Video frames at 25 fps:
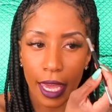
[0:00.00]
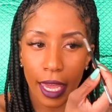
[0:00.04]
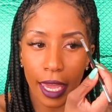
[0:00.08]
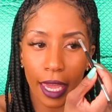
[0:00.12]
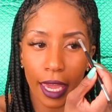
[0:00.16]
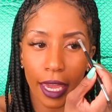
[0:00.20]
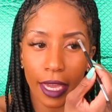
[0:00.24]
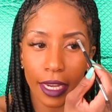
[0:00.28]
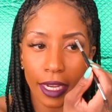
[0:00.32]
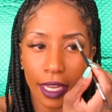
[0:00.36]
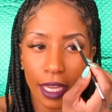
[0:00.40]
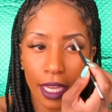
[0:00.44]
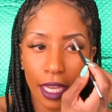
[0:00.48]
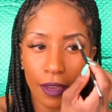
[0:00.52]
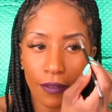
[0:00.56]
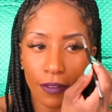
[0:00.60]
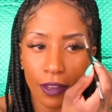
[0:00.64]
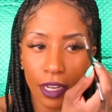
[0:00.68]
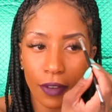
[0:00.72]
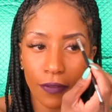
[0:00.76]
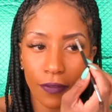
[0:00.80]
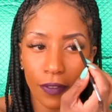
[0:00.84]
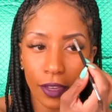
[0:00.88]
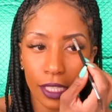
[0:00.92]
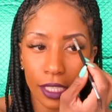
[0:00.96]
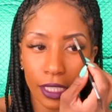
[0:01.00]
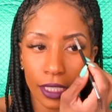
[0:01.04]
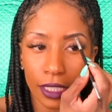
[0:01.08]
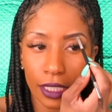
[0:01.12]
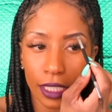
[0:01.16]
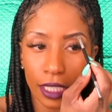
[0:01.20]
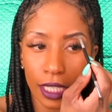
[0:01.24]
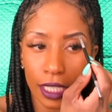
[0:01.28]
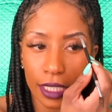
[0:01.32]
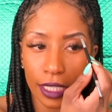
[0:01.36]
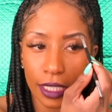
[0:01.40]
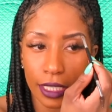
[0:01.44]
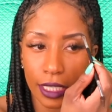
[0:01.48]
And even if it
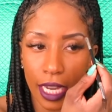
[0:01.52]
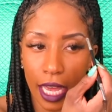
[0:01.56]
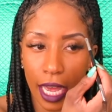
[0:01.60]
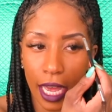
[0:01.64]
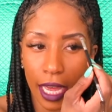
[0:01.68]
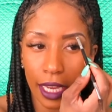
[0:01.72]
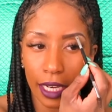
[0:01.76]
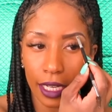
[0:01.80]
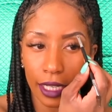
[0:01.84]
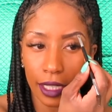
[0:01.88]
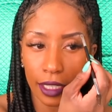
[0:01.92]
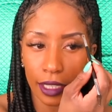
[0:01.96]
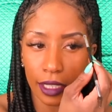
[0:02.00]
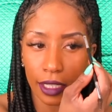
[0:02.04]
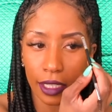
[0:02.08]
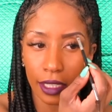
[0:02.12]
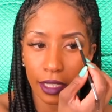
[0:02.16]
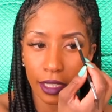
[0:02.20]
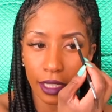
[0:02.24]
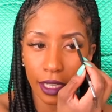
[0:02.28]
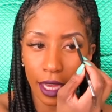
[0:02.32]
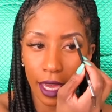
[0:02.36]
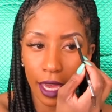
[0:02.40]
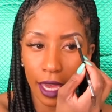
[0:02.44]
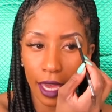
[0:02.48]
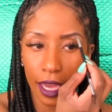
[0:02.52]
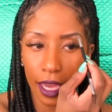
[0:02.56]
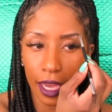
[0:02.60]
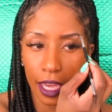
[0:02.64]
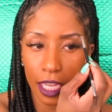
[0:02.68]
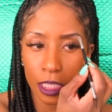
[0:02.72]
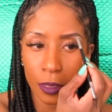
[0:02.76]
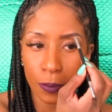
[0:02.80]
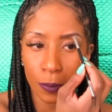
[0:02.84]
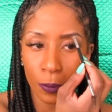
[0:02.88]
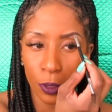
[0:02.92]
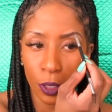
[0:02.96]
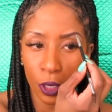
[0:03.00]
does not look
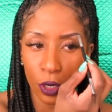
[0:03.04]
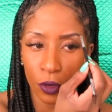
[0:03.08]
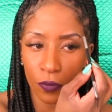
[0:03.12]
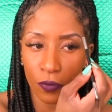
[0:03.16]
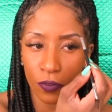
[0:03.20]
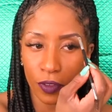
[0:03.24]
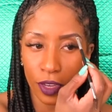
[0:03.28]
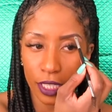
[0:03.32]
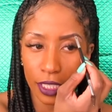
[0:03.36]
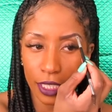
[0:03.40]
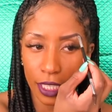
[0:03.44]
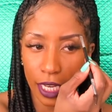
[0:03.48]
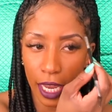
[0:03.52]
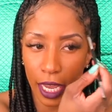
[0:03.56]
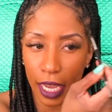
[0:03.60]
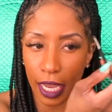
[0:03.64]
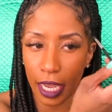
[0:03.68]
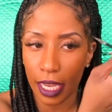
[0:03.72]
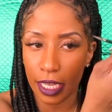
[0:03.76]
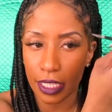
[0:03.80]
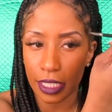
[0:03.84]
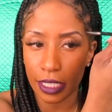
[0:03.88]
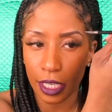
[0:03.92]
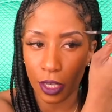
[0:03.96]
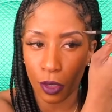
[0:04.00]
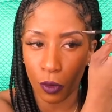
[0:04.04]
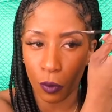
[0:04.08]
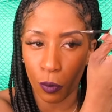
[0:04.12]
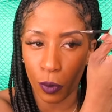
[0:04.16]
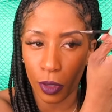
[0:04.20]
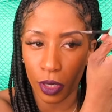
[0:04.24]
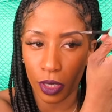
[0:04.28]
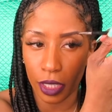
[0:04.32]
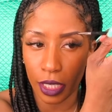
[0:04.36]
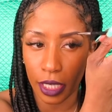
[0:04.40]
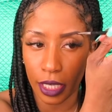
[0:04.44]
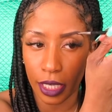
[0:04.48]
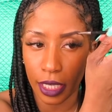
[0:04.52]
as perfect as it
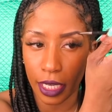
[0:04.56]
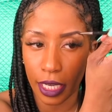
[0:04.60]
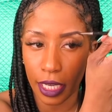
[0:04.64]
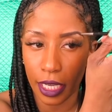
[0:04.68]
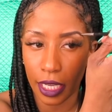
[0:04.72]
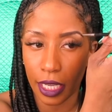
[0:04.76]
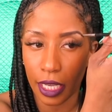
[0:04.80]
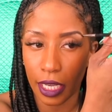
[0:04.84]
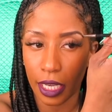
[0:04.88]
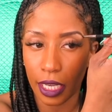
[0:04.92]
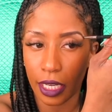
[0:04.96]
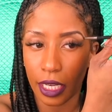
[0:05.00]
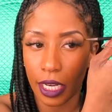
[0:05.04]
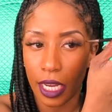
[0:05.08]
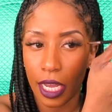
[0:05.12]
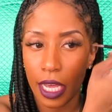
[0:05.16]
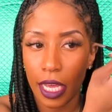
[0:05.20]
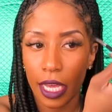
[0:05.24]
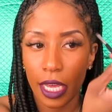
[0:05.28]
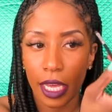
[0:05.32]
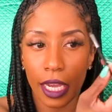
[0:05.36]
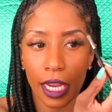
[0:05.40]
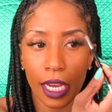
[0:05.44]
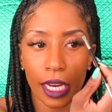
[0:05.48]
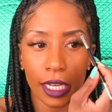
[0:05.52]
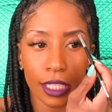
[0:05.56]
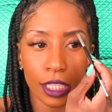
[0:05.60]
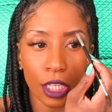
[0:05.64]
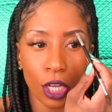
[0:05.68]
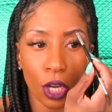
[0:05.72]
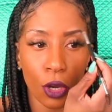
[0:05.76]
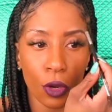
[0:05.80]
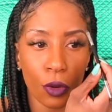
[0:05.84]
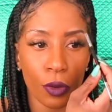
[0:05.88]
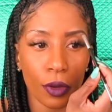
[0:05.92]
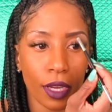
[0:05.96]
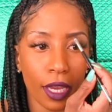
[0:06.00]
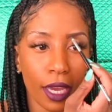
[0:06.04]
will in the end, it's
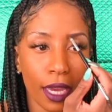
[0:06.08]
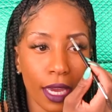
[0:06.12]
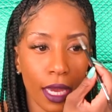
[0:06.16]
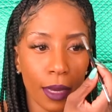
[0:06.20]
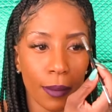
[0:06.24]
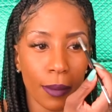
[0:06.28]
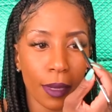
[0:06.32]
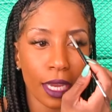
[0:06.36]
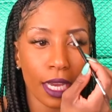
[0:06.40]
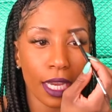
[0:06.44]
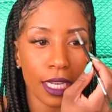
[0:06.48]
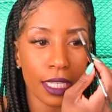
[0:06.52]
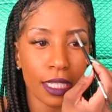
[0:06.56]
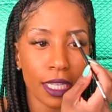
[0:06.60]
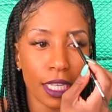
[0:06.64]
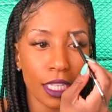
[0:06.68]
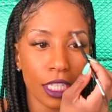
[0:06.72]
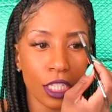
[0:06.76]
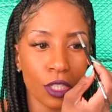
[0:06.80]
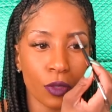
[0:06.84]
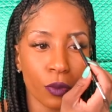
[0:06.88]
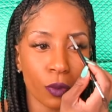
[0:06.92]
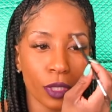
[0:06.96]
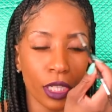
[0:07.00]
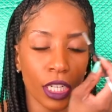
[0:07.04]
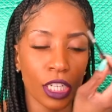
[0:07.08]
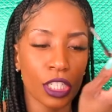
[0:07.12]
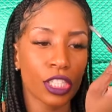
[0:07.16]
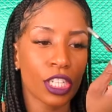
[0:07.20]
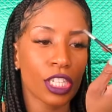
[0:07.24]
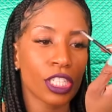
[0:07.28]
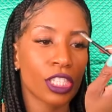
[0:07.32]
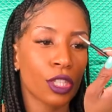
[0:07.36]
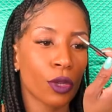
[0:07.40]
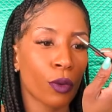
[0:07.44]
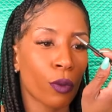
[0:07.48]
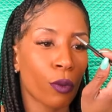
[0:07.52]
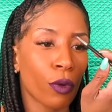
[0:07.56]
okay, because this is really
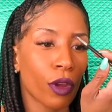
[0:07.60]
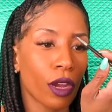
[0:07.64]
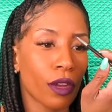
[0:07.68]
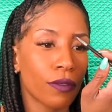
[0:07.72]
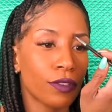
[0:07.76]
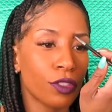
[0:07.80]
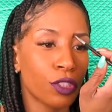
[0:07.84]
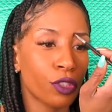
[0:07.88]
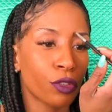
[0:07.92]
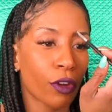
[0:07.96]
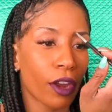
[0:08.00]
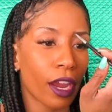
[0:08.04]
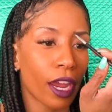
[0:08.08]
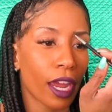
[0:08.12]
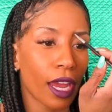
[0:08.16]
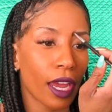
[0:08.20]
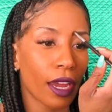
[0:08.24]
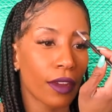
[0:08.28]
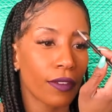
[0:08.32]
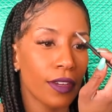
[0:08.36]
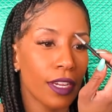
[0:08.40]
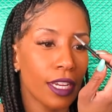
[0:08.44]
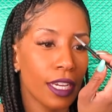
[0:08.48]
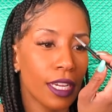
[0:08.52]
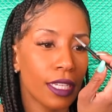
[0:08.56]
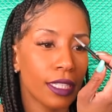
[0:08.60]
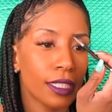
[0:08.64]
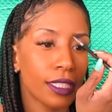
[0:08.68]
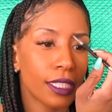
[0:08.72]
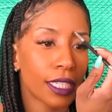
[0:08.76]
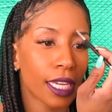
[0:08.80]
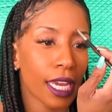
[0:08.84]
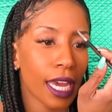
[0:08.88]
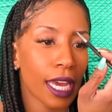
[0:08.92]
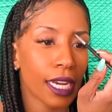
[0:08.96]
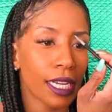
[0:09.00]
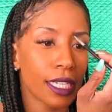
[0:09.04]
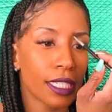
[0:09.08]
just a rough draft
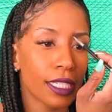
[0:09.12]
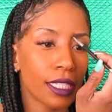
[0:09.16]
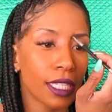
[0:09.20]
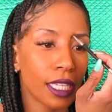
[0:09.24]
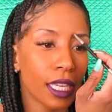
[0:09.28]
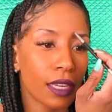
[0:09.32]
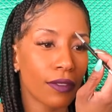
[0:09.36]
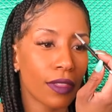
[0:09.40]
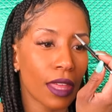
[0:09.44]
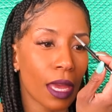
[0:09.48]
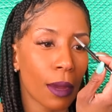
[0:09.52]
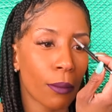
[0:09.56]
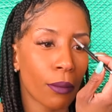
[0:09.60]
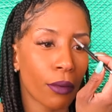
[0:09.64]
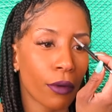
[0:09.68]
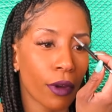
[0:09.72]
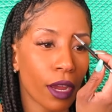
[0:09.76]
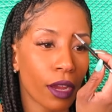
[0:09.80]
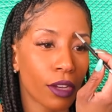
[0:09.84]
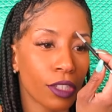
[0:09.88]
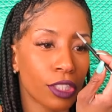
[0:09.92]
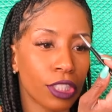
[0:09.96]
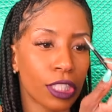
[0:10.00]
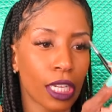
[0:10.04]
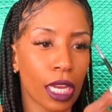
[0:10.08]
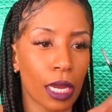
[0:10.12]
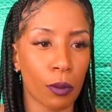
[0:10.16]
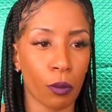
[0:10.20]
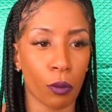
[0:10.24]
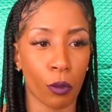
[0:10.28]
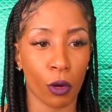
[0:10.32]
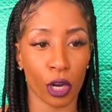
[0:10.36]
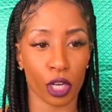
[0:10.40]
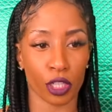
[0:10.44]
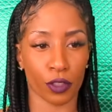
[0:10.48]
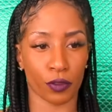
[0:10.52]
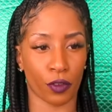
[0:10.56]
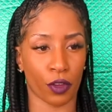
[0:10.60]
to kind of see if that brow shape
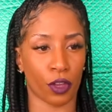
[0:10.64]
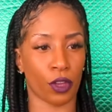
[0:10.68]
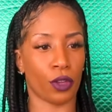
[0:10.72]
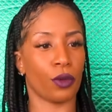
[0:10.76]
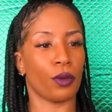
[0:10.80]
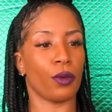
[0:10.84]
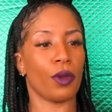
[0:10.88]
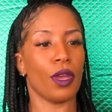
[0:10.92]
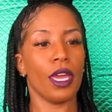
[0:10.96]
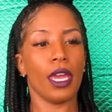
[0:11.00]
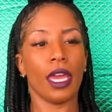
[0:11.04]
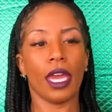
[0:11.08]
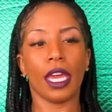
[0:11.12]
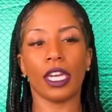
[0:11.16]
works for you.